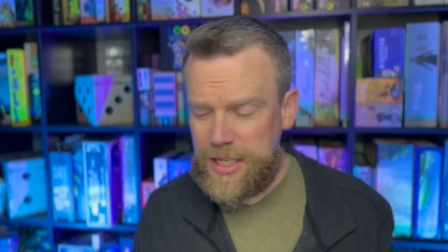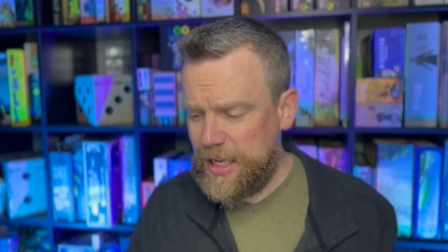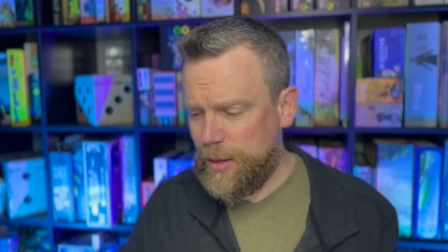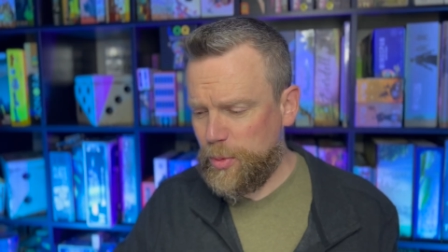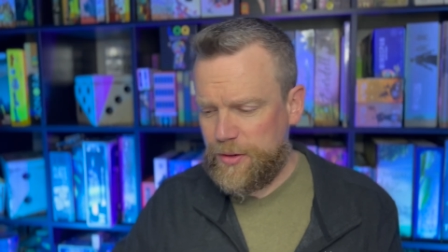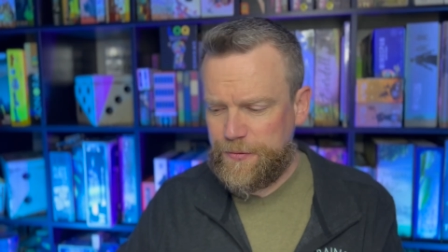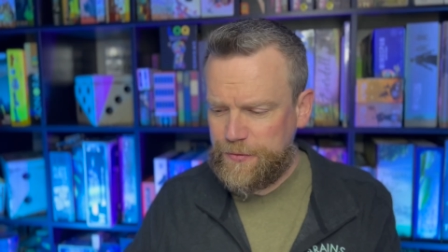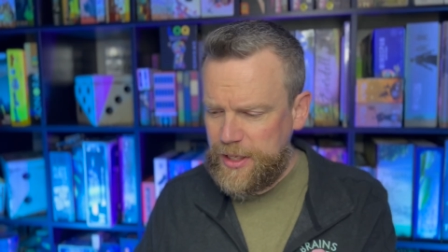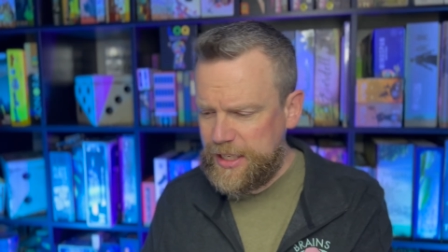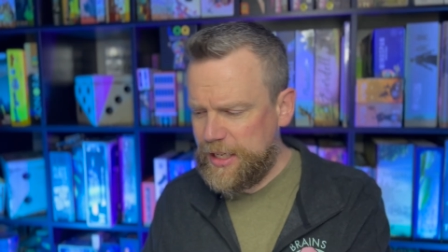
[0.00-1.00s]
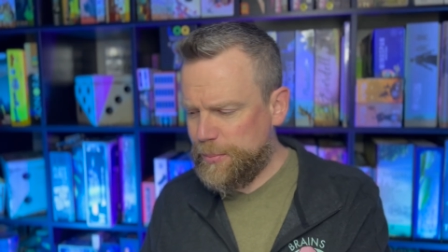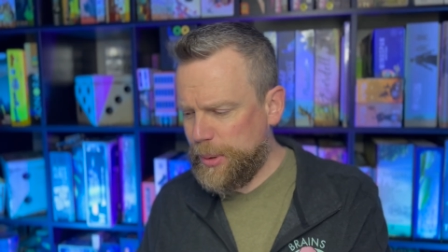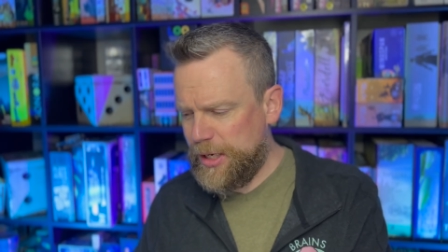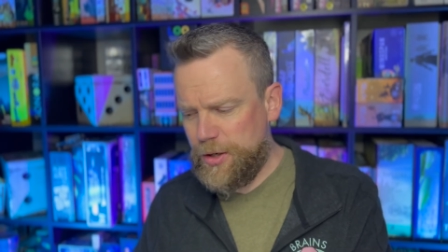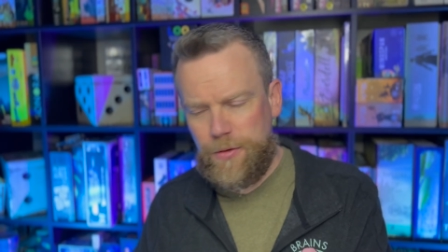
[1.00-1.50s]
game with flicking,
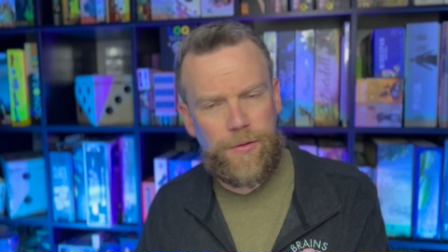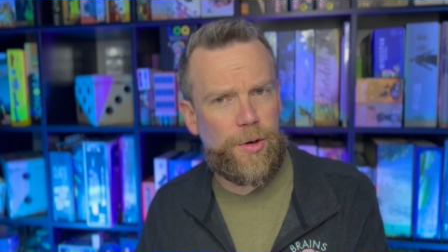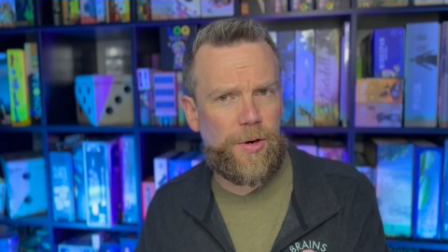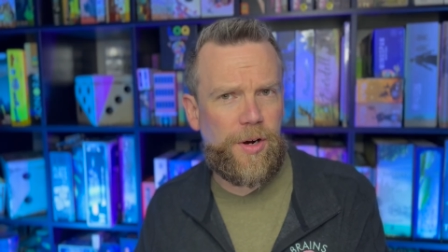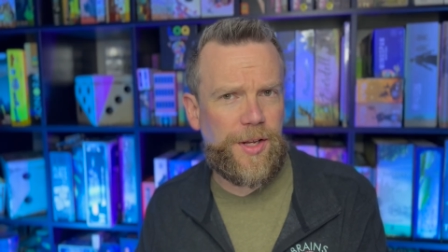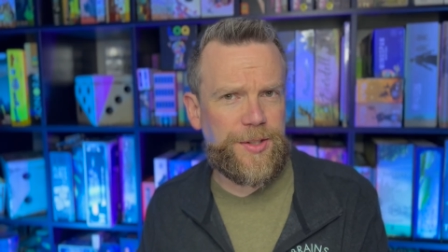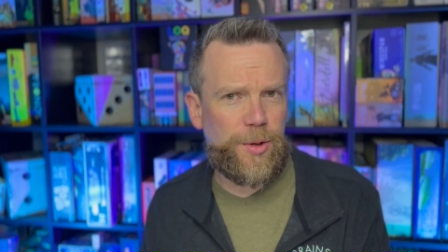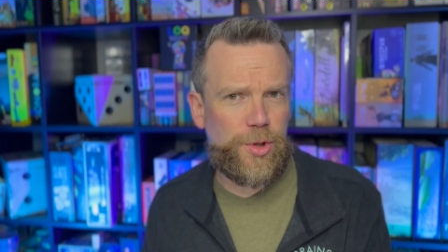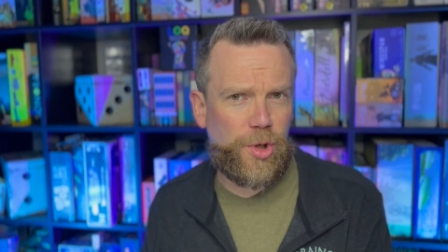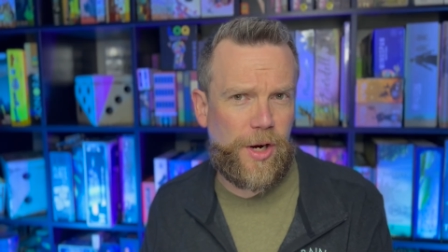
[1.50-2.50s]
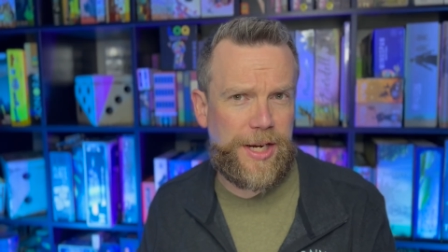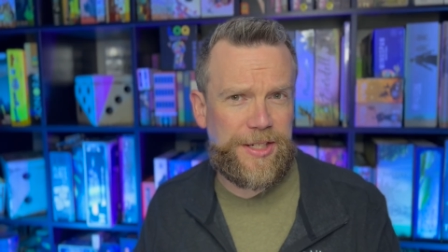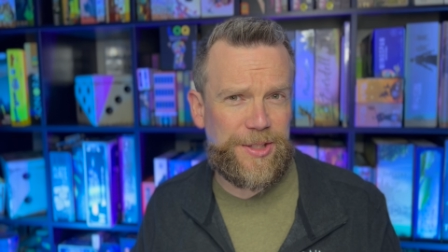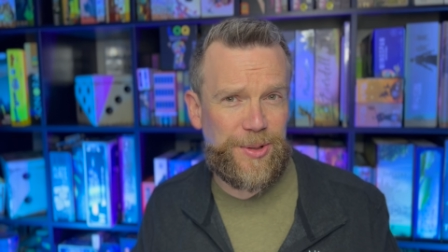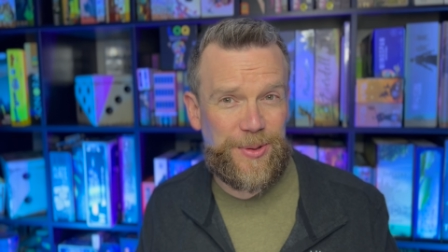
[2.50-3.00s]
but you're also trying
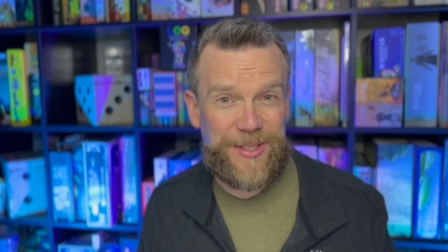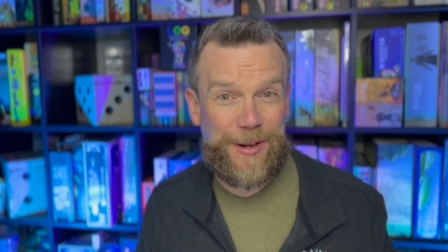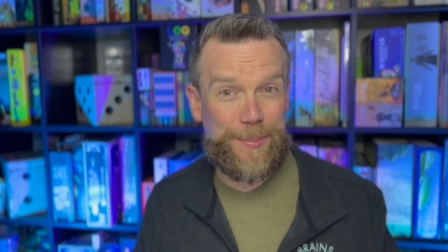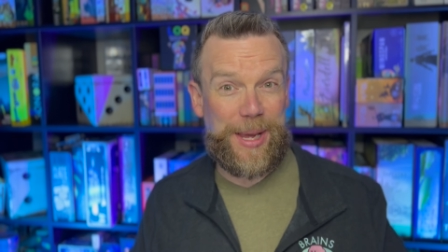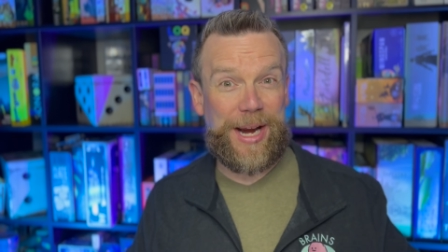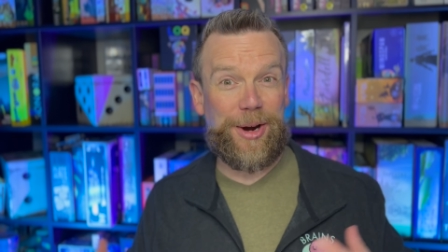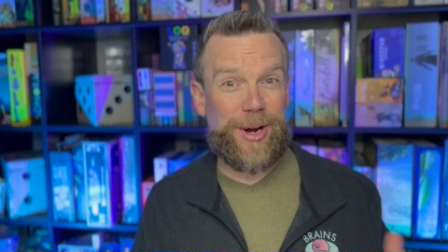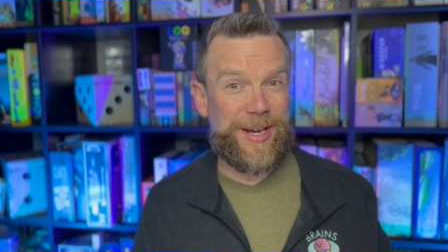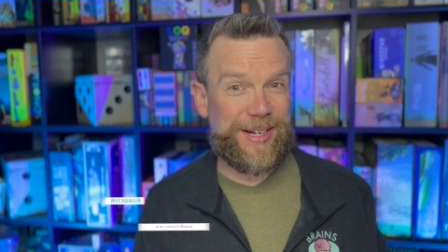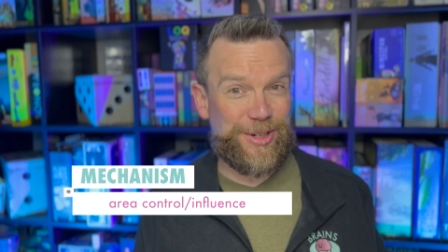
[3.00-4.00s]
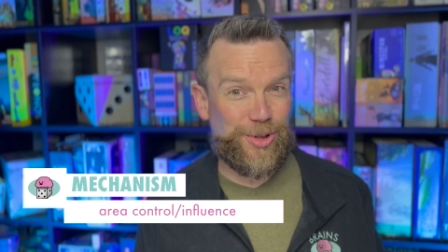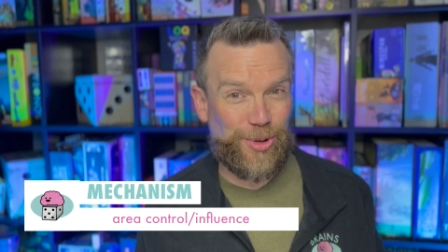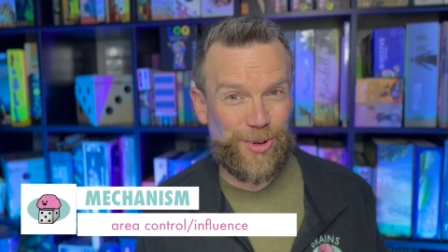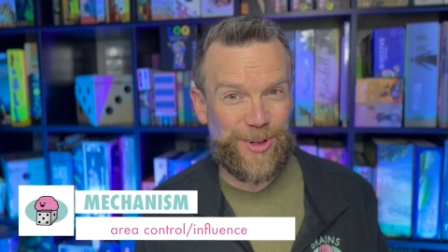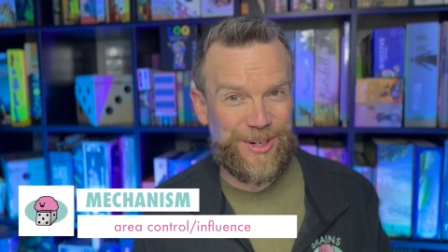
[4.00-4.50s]
to do some area control.